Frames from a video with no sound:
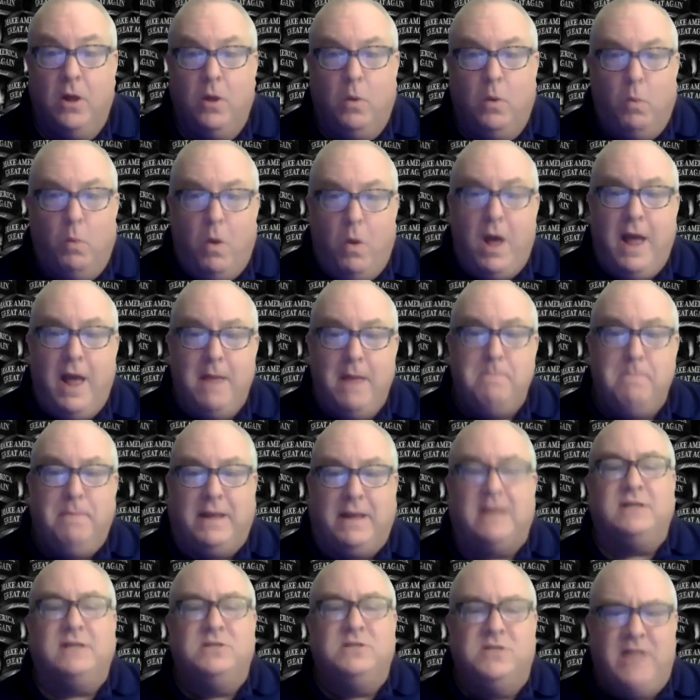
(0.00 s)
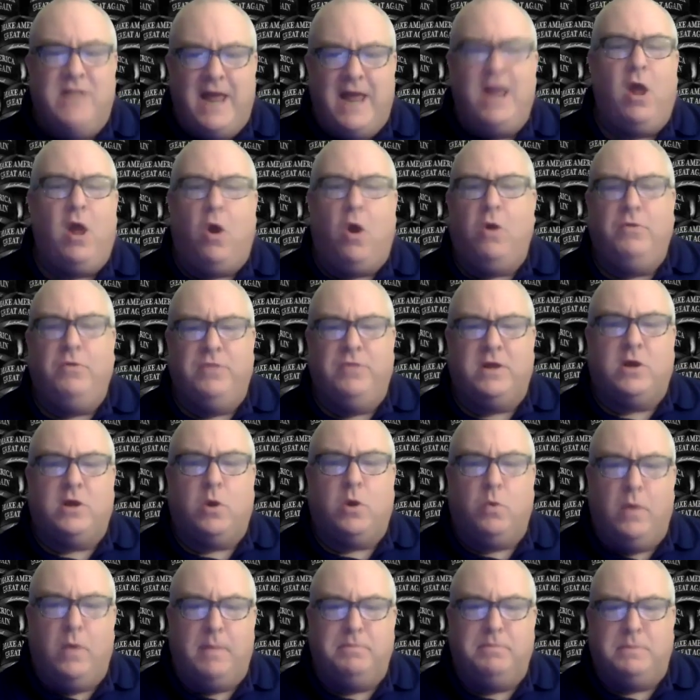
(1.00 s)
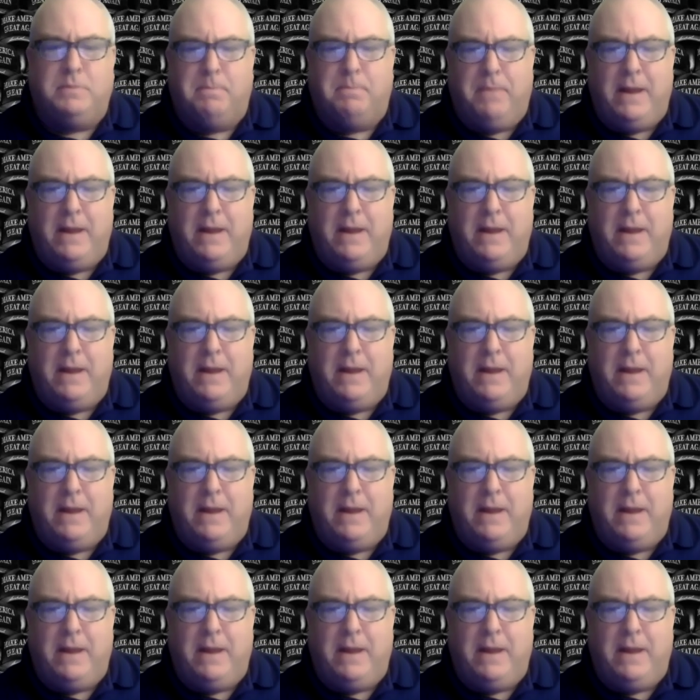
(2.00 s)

Why? Because they are the corrupt